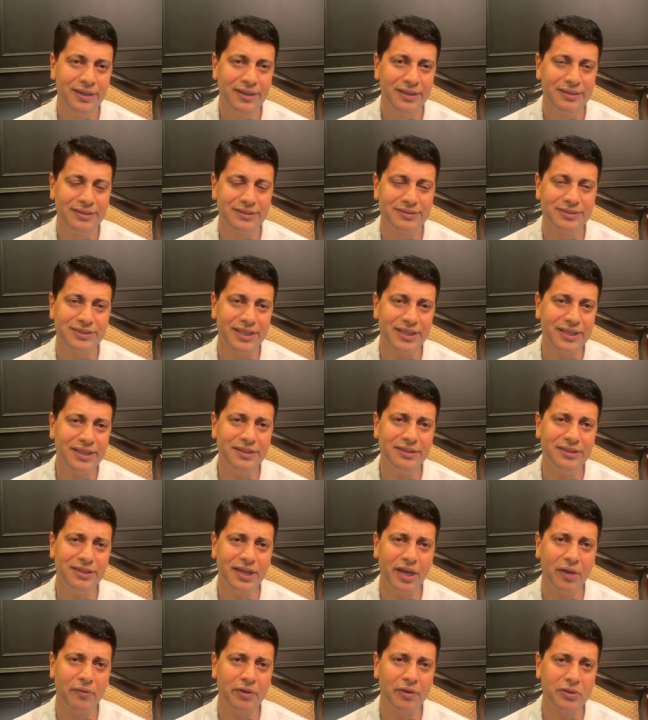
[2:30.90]
The second
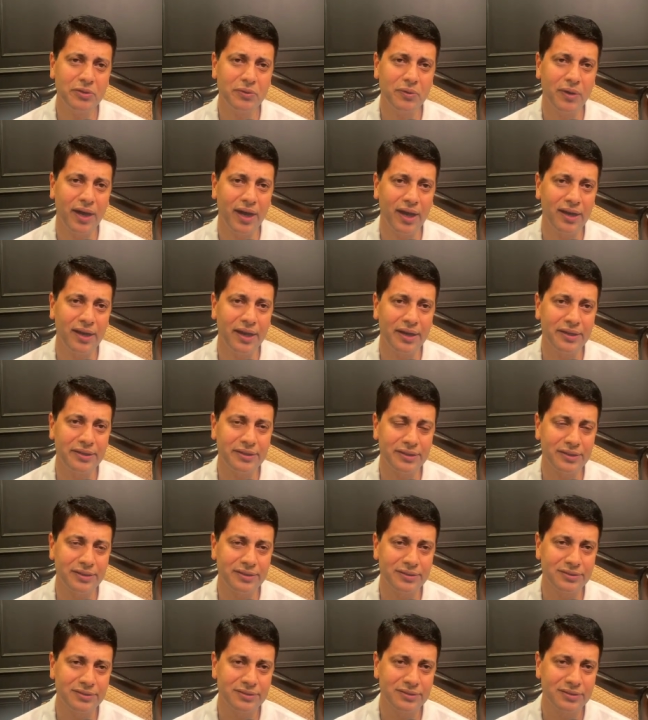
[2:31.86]
thing I want to highlight
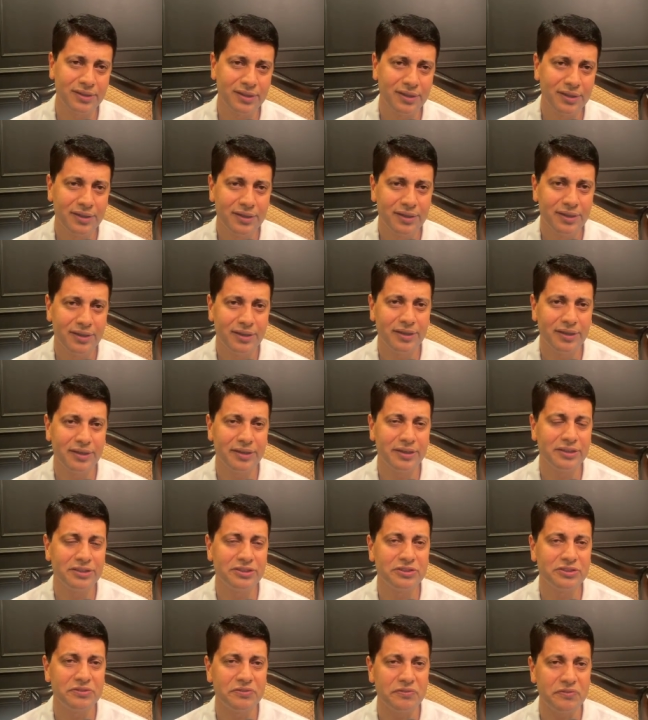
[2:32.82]
is it
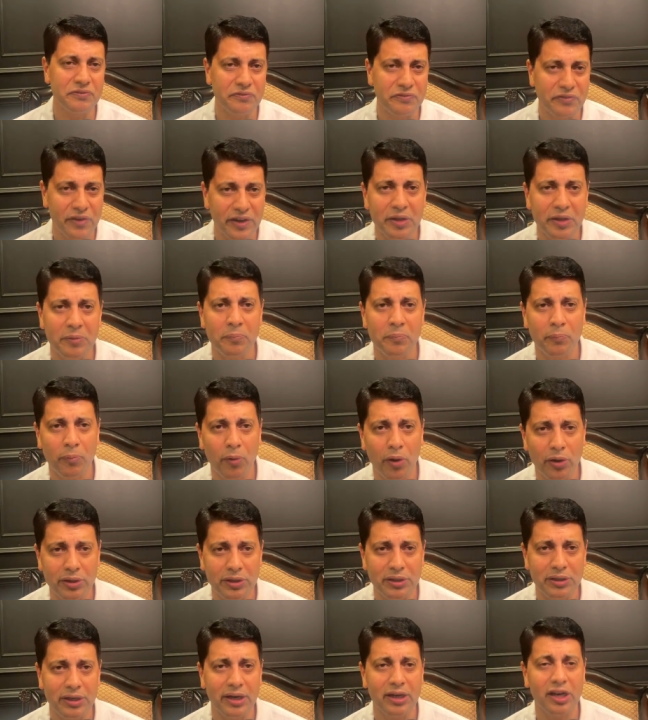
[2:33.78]
is very
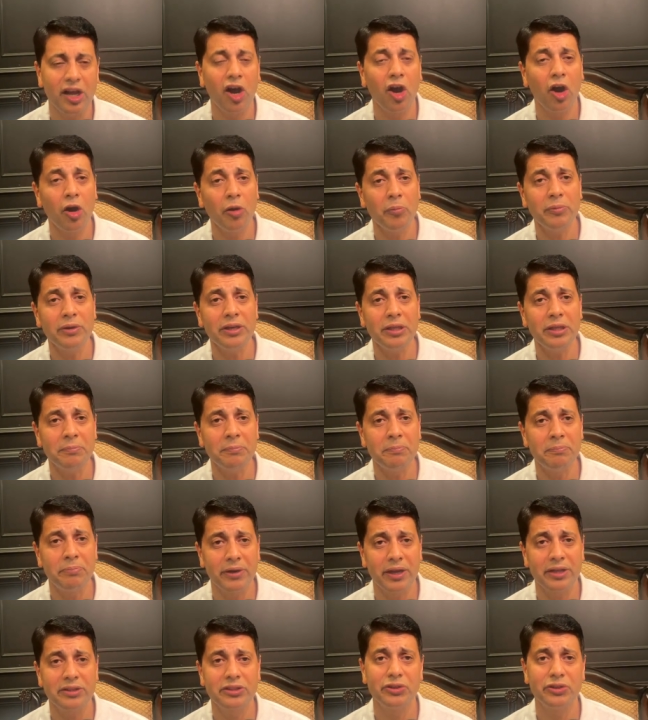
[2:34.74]
important that how many
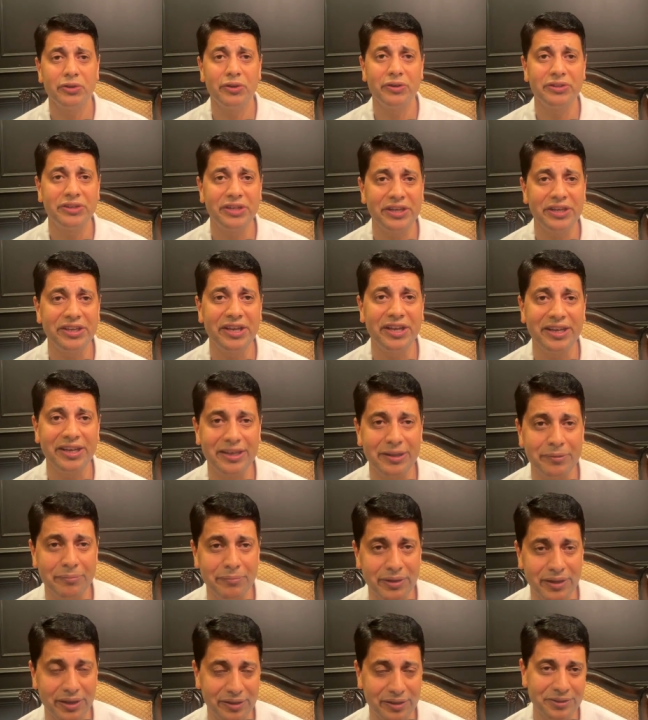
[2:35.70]
breath you're taking in a
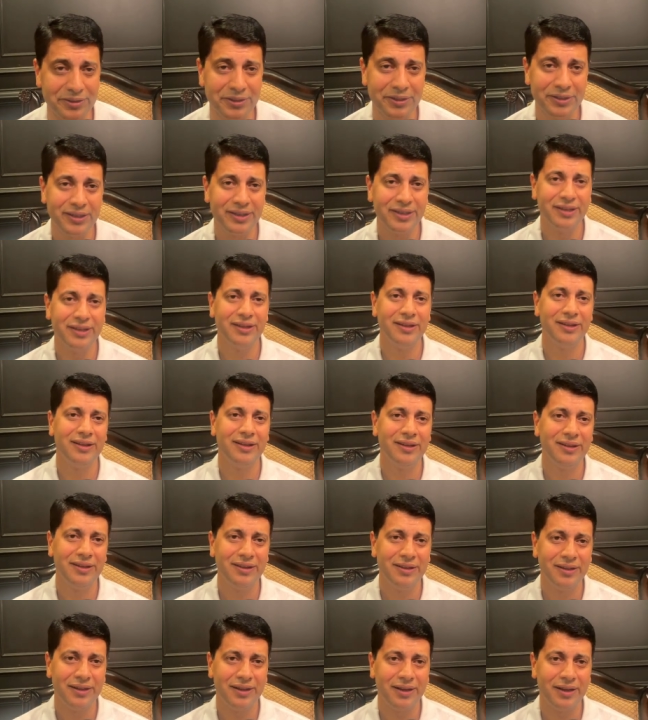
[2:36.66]
minute.
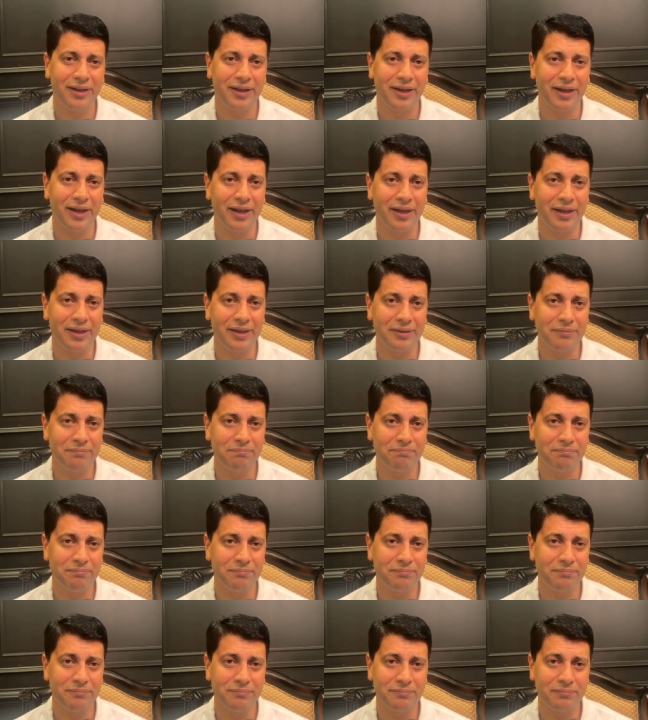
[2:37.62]
Uh, I,
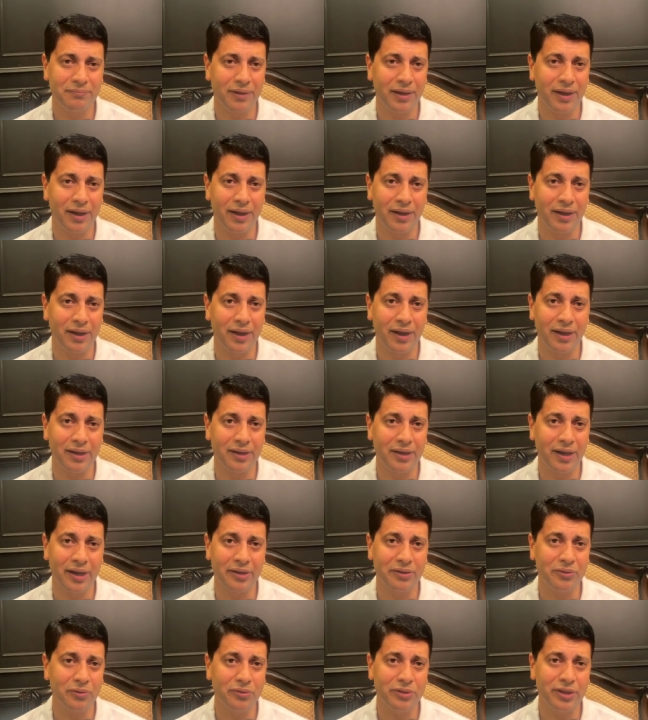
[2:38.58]
uh,
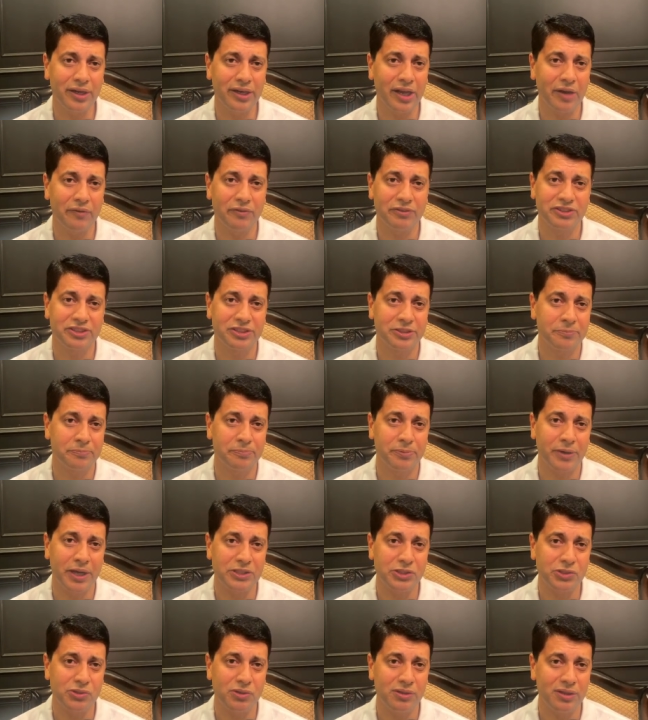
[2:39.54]
I, I know that I was
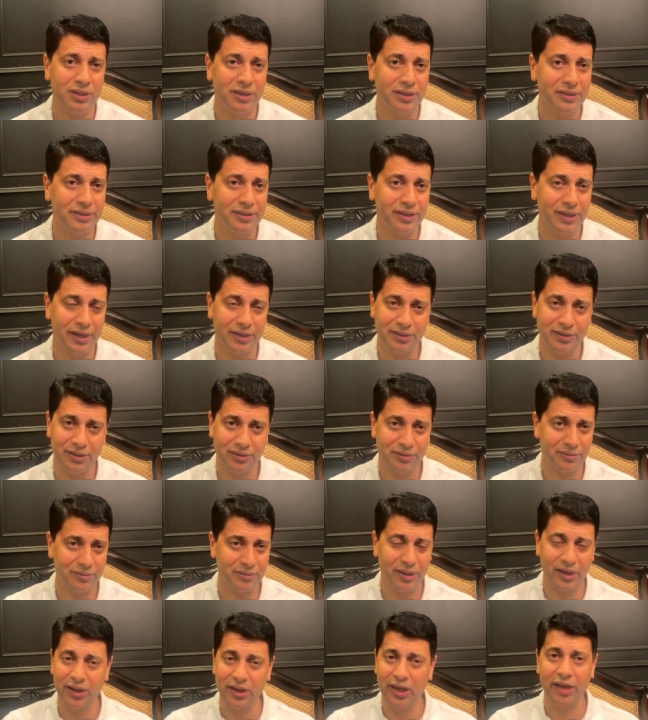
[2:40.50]
surprised to learn that
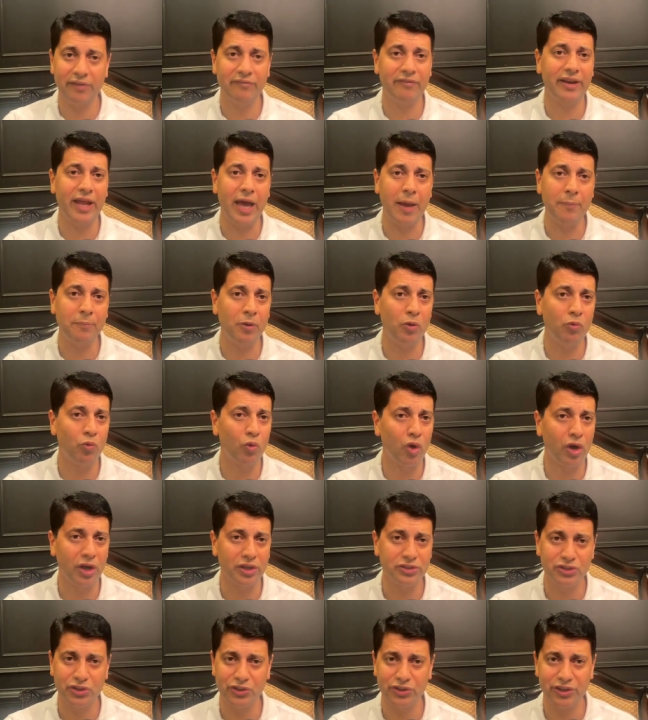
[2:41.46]
in, and I have an Apple
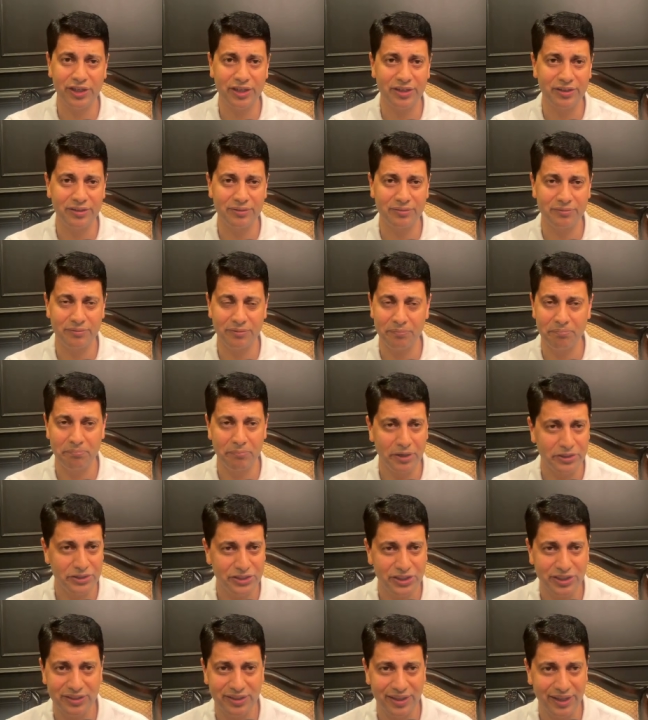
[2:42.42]
Watch, you can
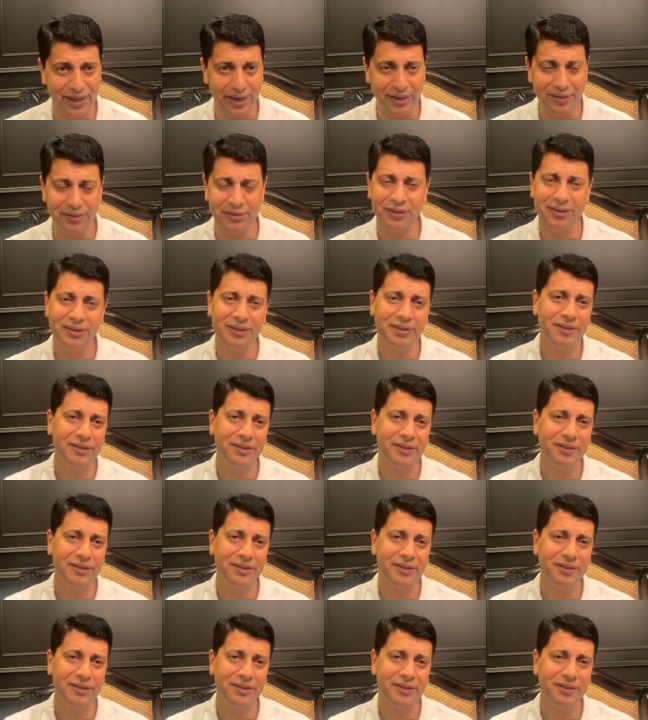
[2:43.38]
measure that.